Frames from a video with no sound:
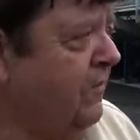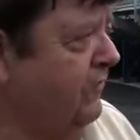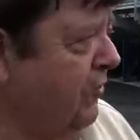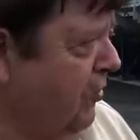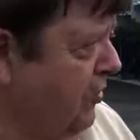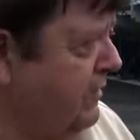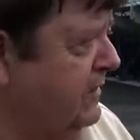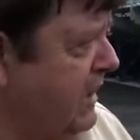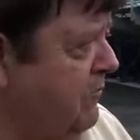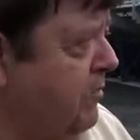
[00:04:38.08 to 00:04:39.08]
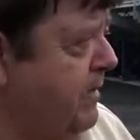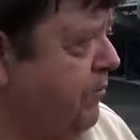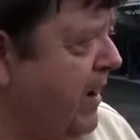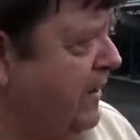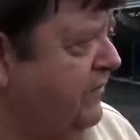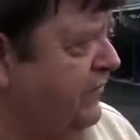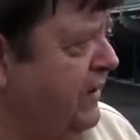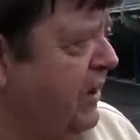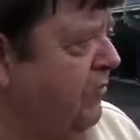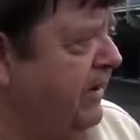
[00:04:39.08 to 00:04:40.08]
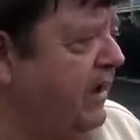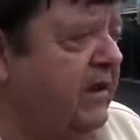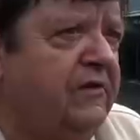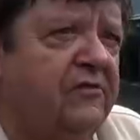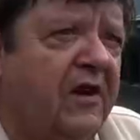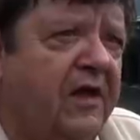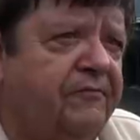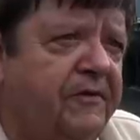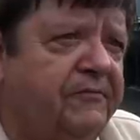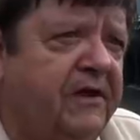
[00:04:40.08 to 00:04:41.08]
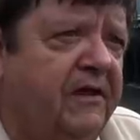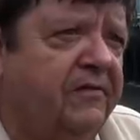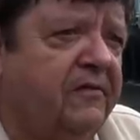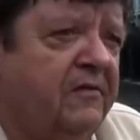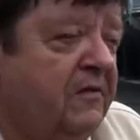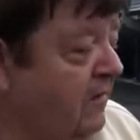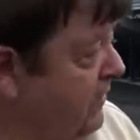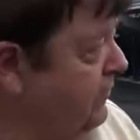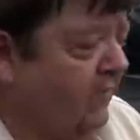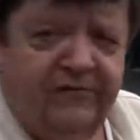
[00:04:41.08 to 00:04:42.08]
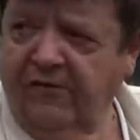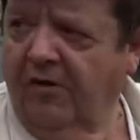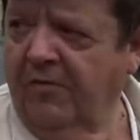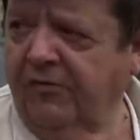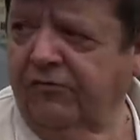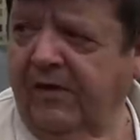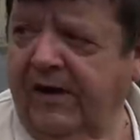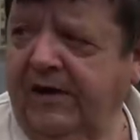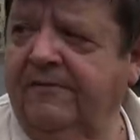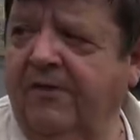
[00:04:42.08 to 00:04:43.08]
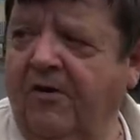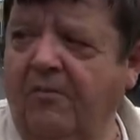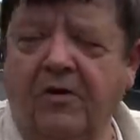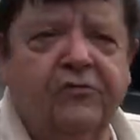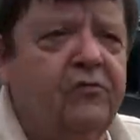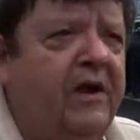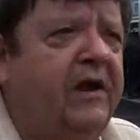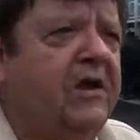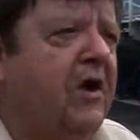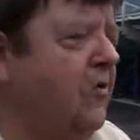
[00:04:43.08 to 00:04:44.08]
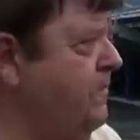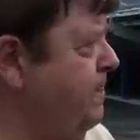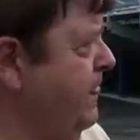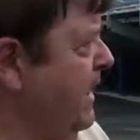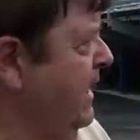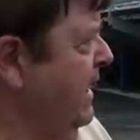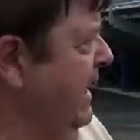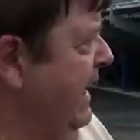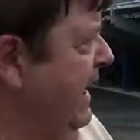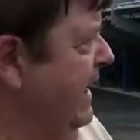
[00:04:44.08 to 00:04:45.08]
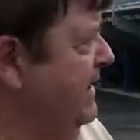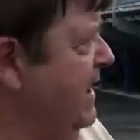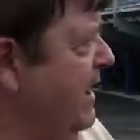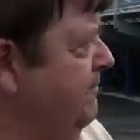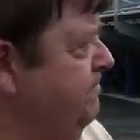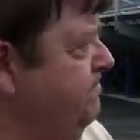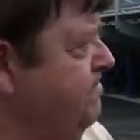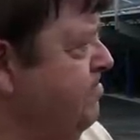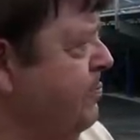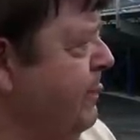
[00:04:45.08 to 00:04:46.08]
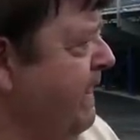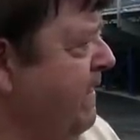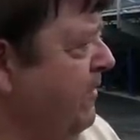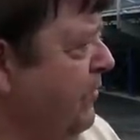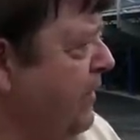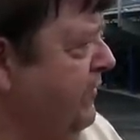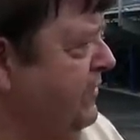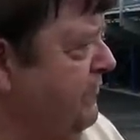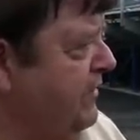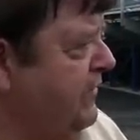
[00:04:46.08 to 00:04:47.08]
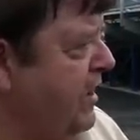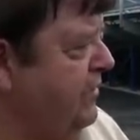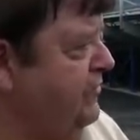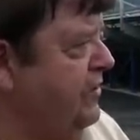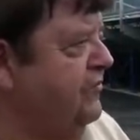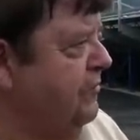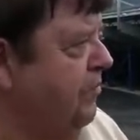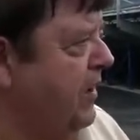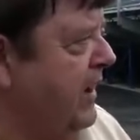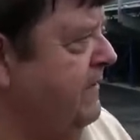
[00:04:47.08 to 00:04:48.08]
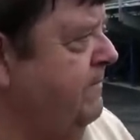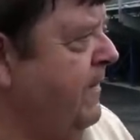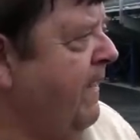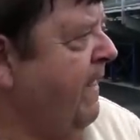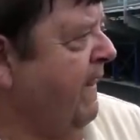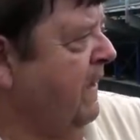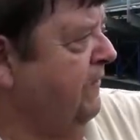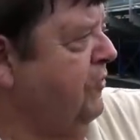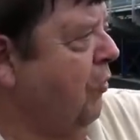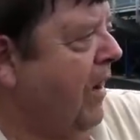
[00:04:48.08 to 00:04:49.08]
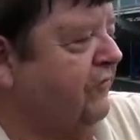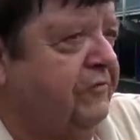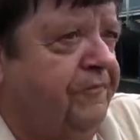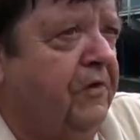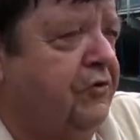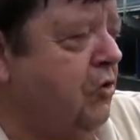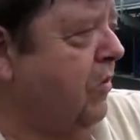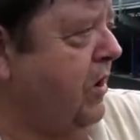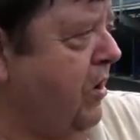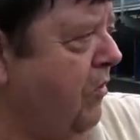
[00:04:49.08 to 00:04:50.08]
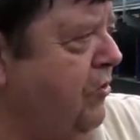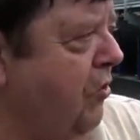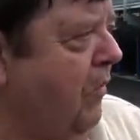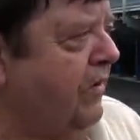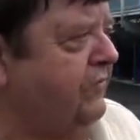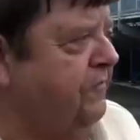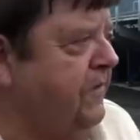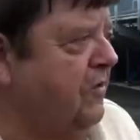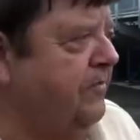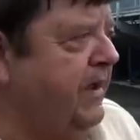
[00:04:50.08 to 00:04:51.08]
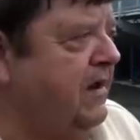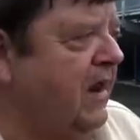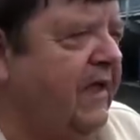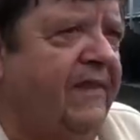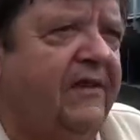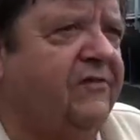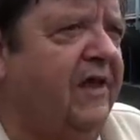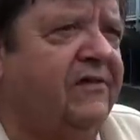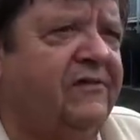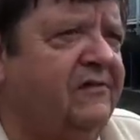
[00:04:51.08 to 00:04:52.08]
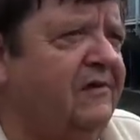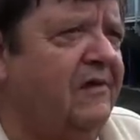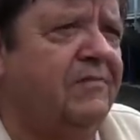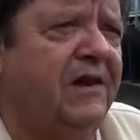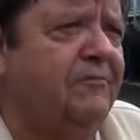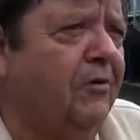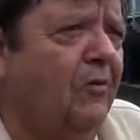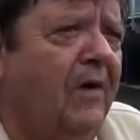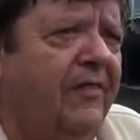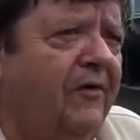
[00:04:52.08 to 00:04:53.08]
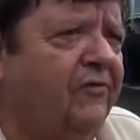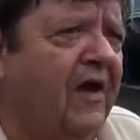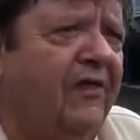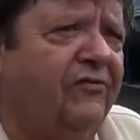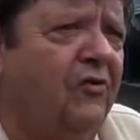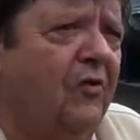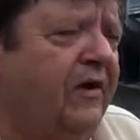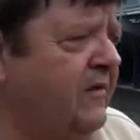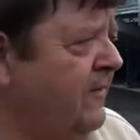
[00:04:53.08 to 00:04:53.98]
So Kurt and the team will be practicing here beginning July 15th. So it's almost ready to go. And the rest of it is kind of gingerbread. If you watch the field, you were here and you watched the field being laid, that's unbelievable the way those guys do it.